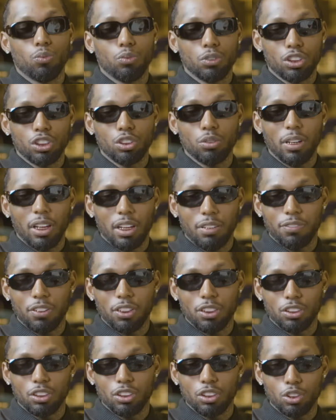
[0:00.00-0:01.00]
Would you
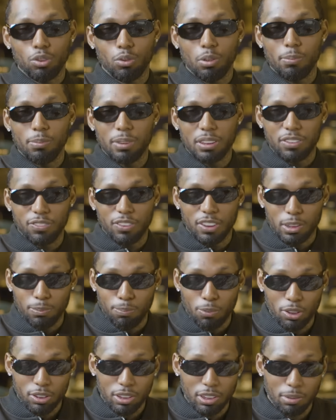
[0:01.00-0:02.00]
ever do a Misfits
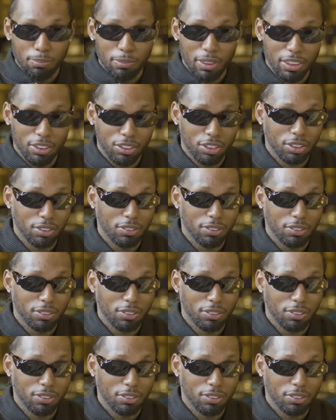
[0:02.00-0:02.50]
boxing match?